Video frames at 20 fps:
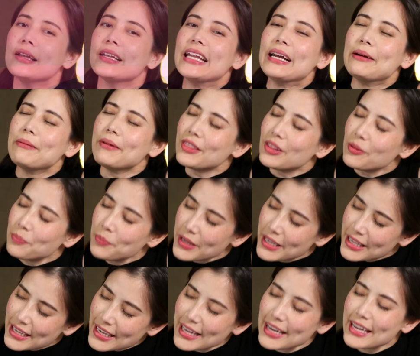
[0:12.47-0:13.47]
Now, at the
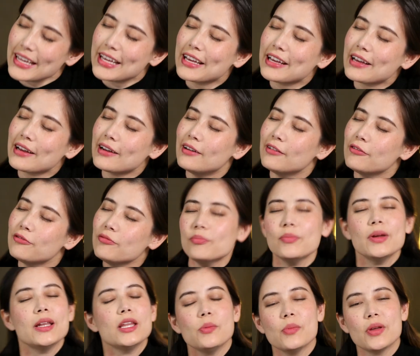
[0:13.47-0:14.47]
beginning of
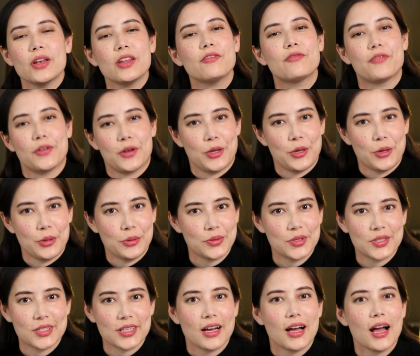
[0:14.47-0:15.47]
many
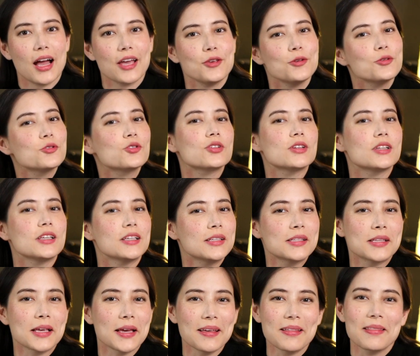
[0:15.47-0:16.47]
videos, I usually
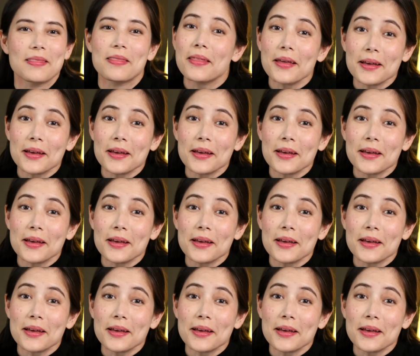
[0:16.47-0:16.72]
say